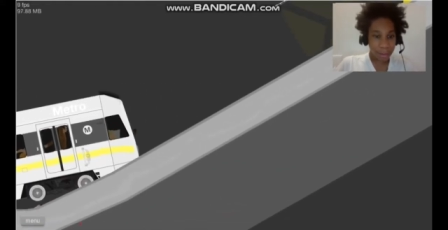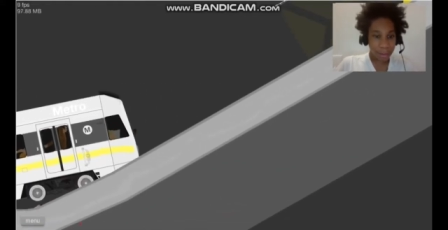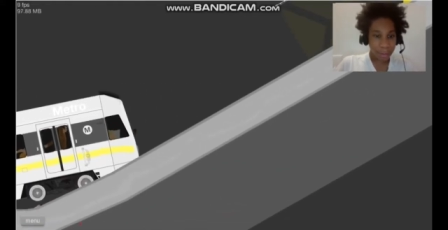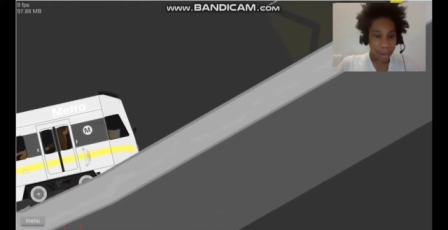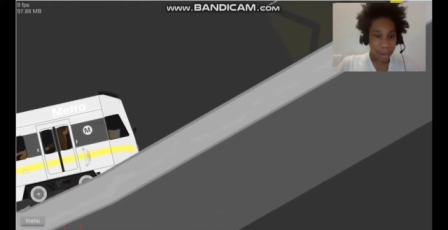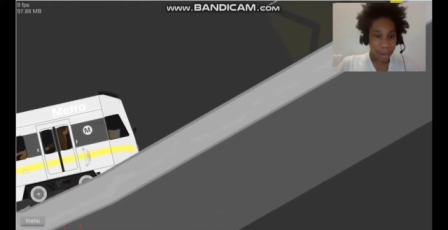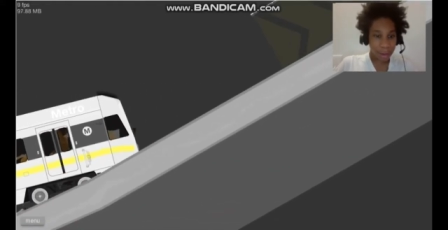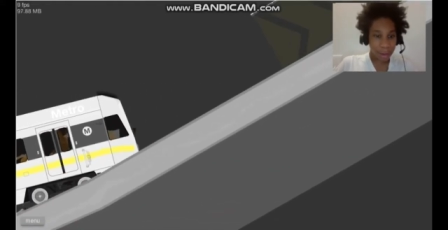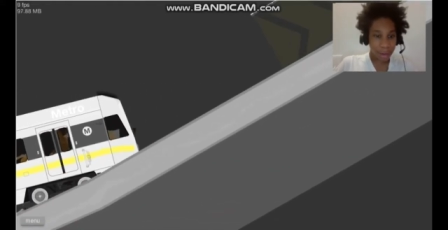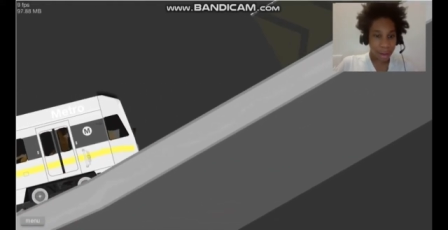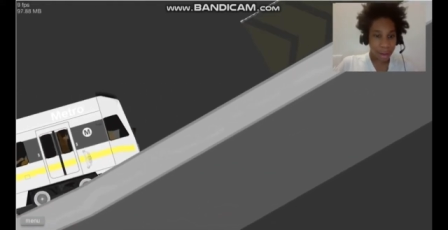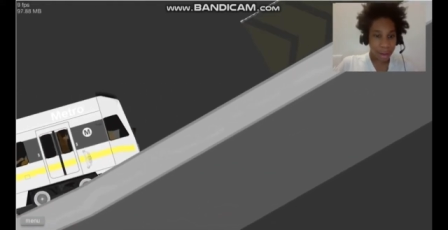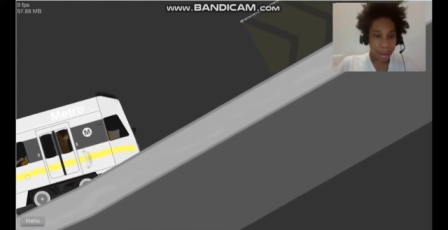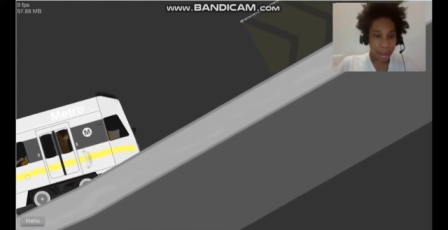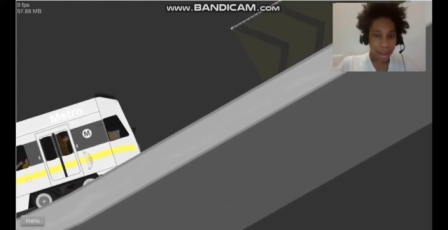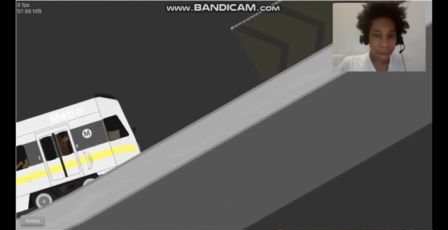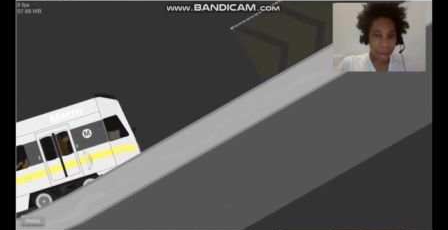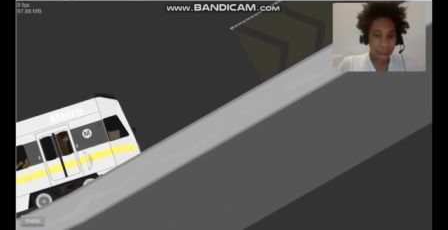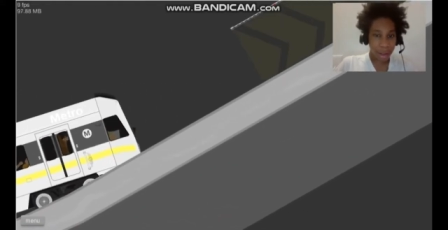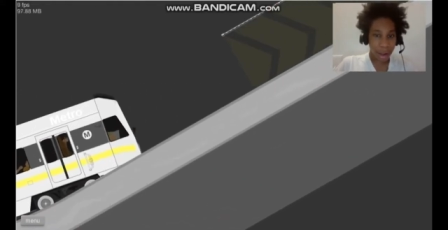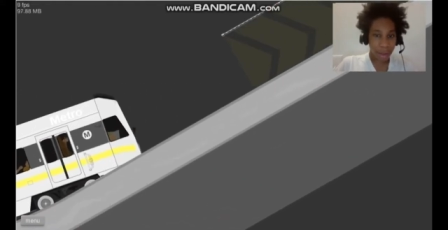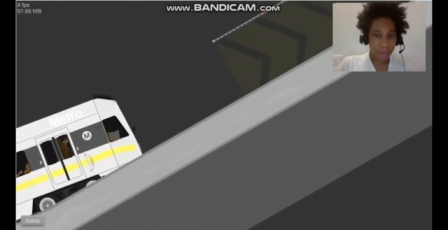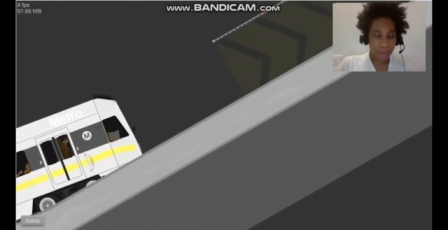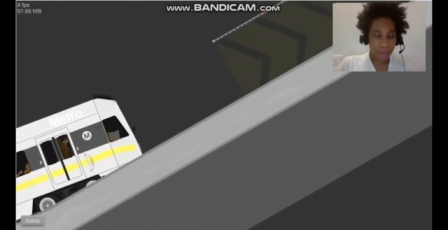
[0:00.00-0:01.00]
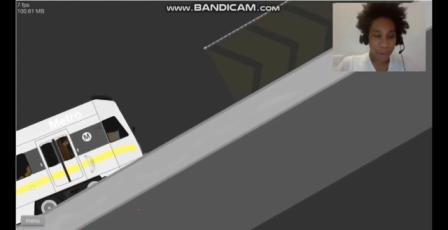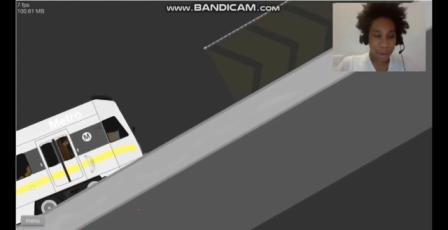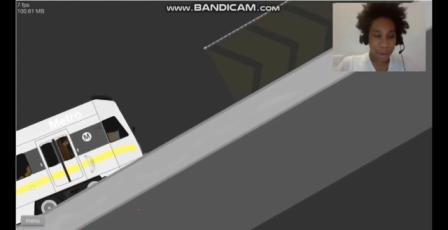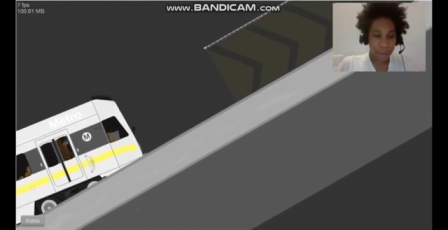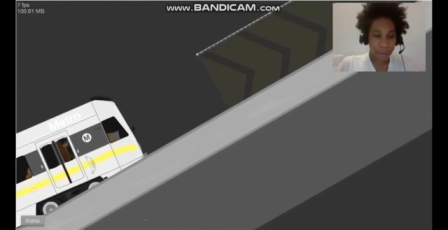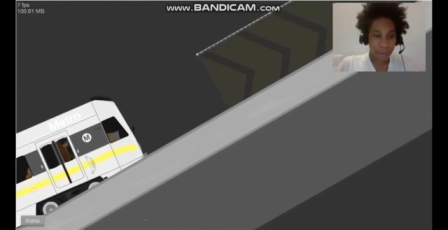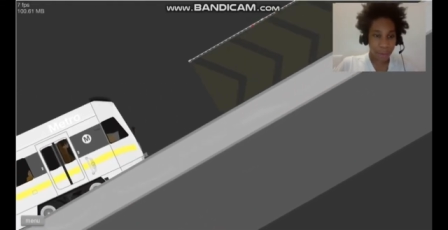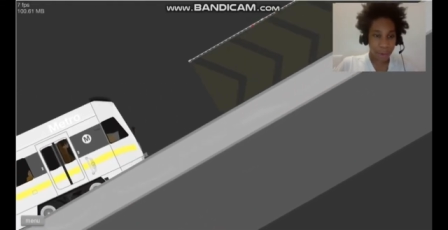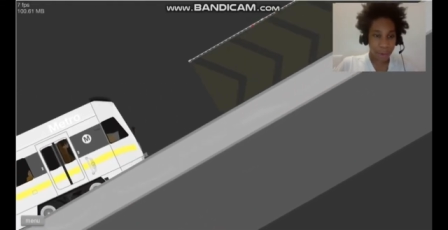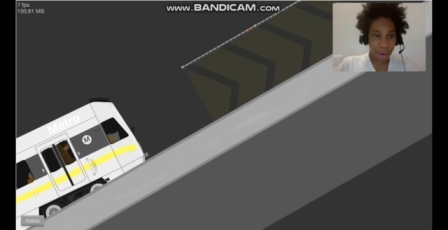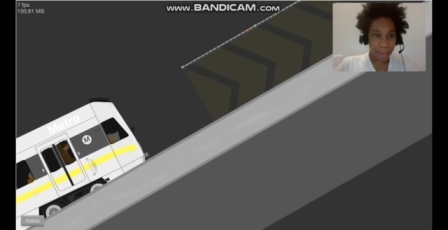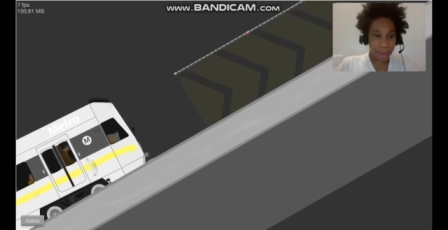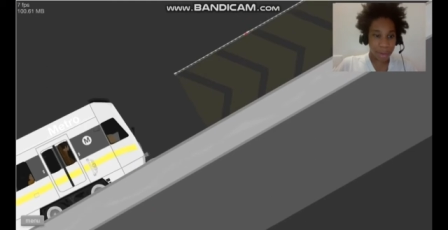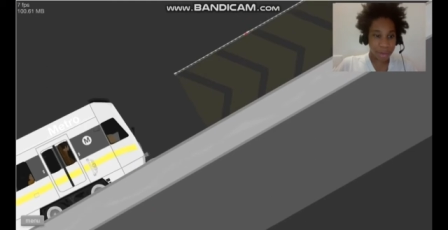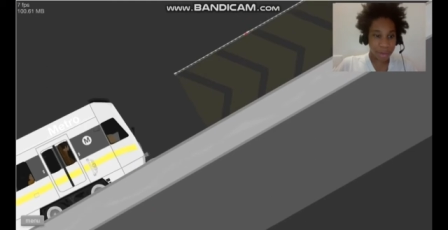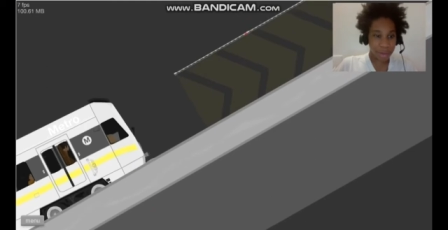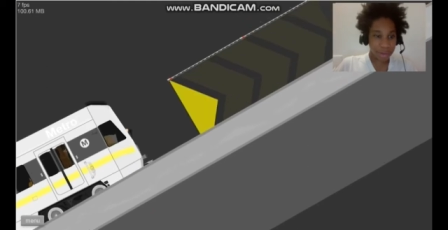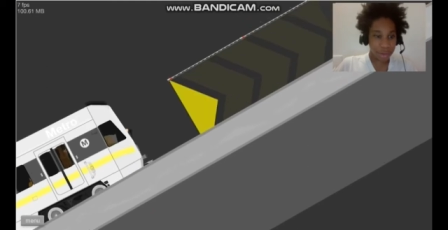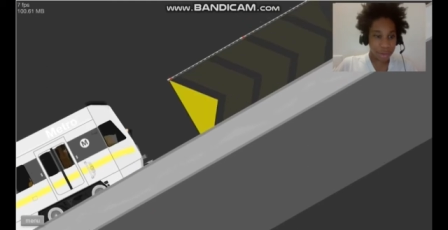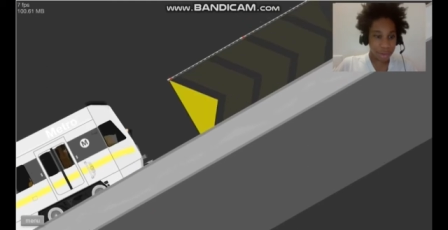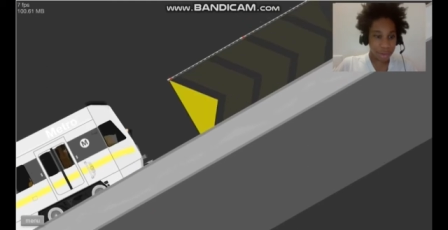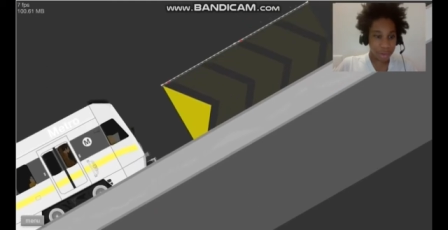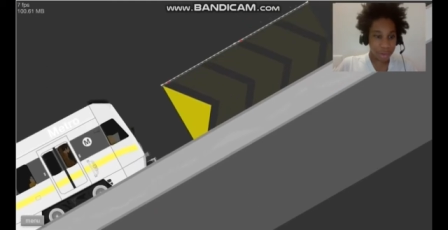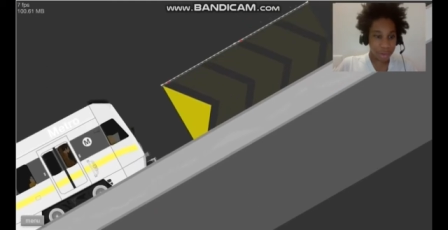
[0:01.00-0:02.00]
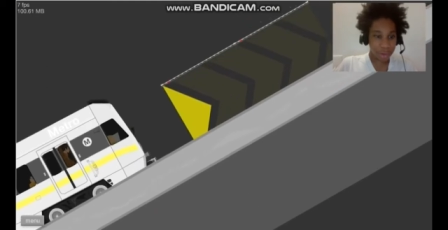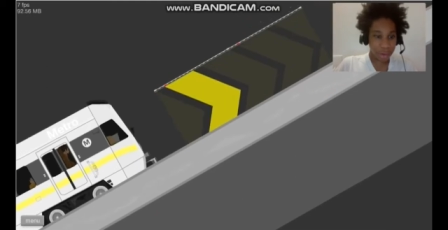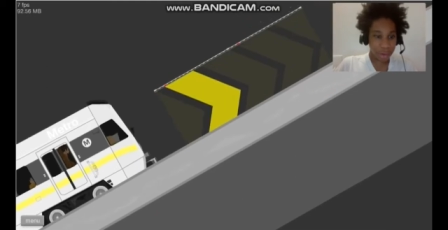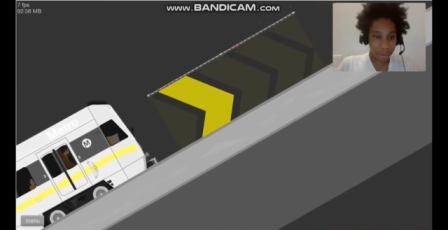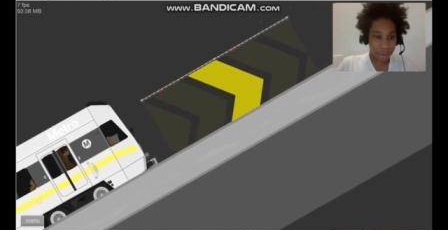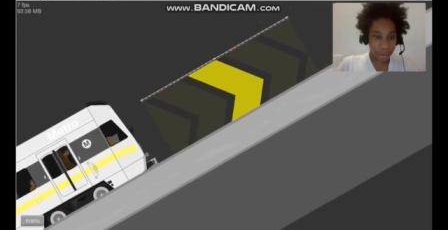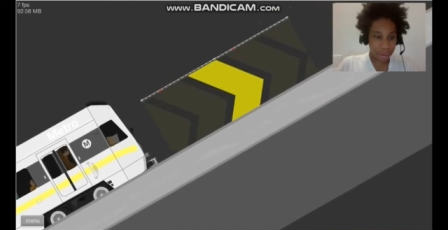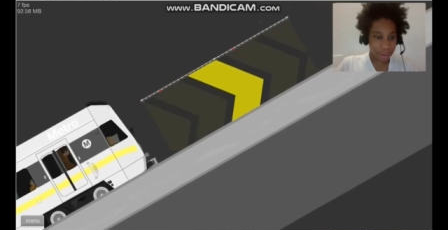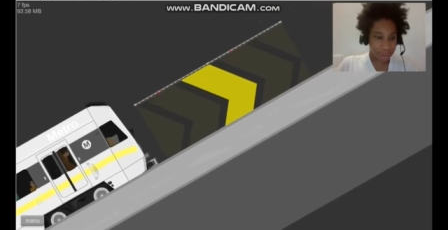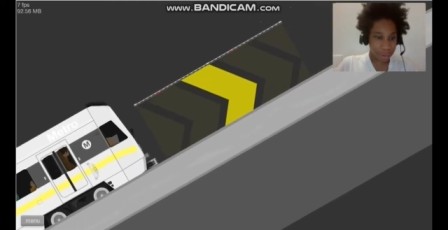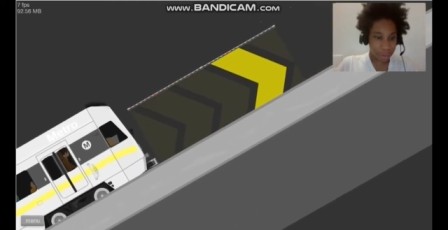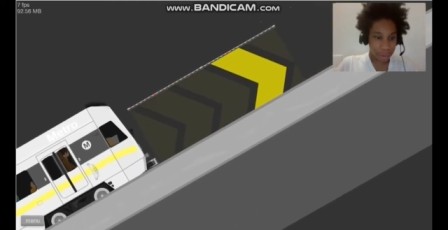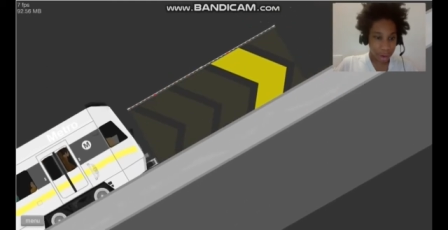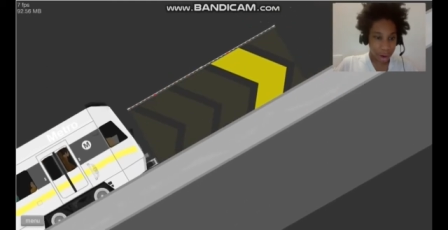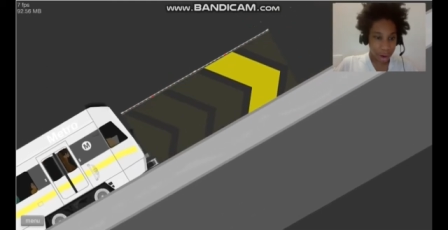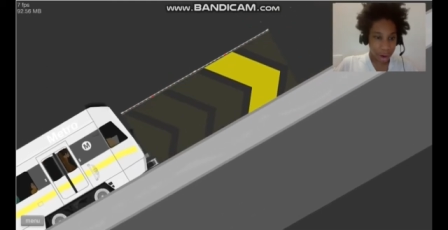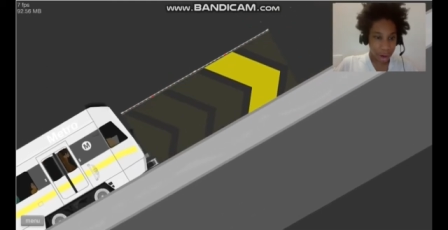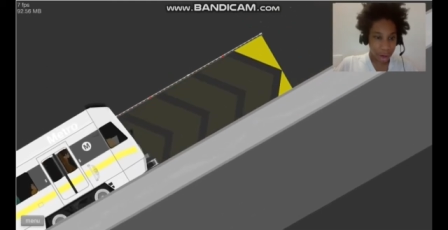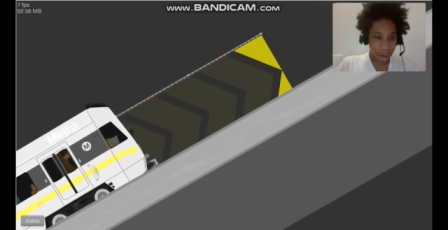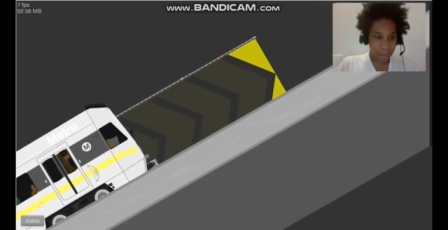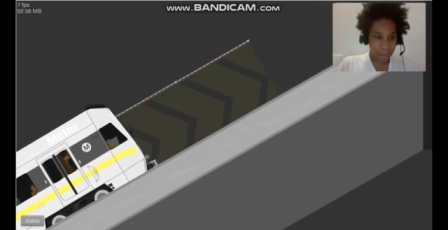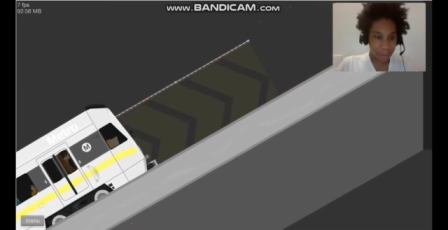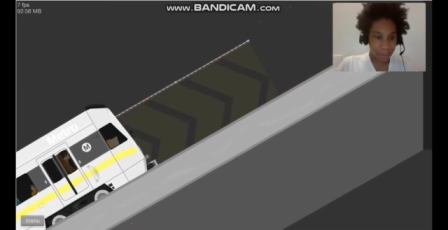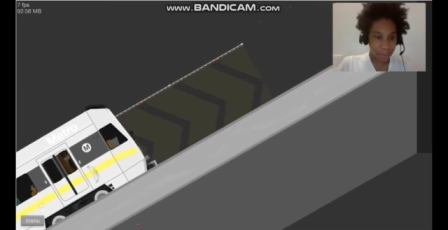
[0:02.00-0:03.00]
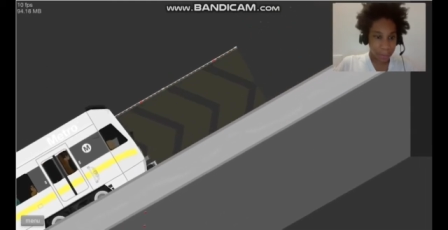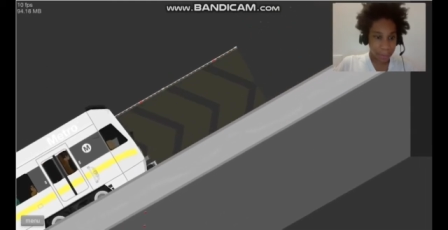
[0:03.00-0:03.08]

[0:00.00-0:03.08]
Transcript: I think it want me to do that though. All right.